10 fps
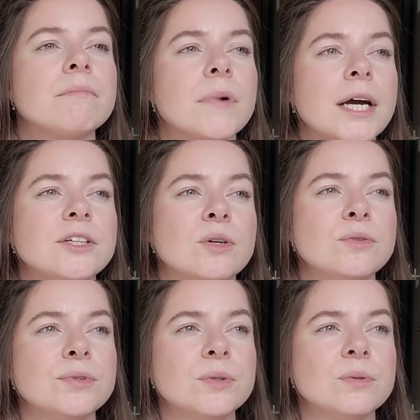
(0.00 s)
I don't
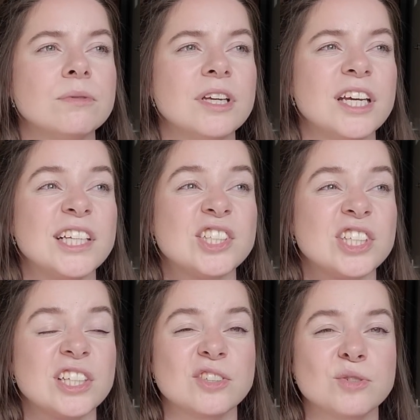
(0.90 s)
feel
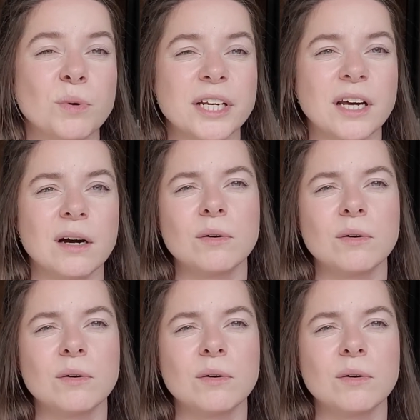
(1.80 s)
itchiness right now,